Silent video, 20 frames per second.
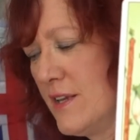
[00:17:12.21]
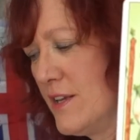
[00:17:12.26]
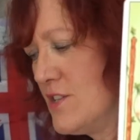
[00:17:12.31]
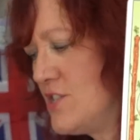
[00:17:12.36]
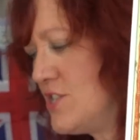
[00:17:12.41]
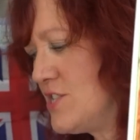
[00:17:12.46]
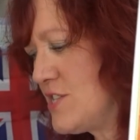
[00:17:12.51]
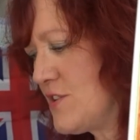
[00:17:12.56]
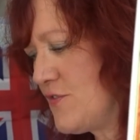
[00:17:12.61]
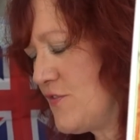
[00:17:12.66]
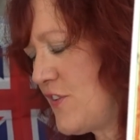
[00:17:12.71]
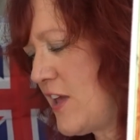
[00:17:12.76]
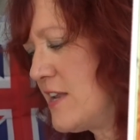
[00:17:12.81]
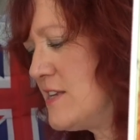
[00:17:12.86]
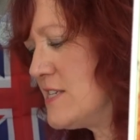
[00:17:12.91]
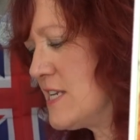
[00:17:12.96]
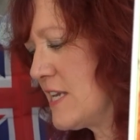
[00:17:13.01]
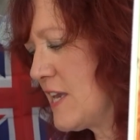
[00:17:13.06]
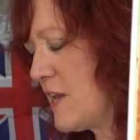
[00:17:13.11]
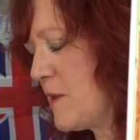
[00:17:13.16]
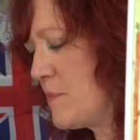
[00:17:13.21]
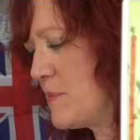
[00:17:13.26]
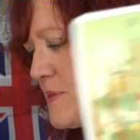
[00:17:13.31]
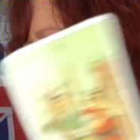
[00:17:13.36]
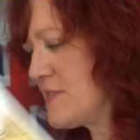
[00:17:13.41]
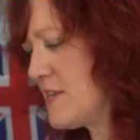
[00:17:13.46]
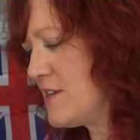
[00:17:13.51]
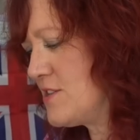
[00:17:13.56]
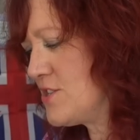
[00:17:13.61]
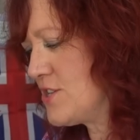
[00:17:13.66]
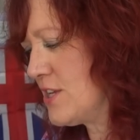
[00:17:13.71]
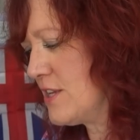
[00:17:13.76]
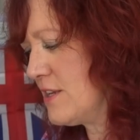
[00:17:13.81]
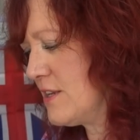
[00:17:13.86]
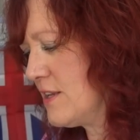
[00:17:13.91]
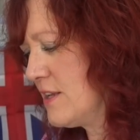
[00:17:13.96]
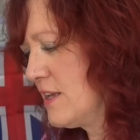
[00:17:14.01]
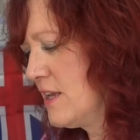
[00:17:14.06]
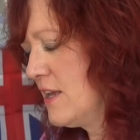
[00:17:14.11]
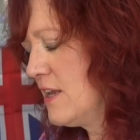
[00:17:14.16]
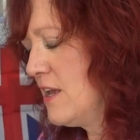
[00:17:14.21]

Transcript: She's defending her position.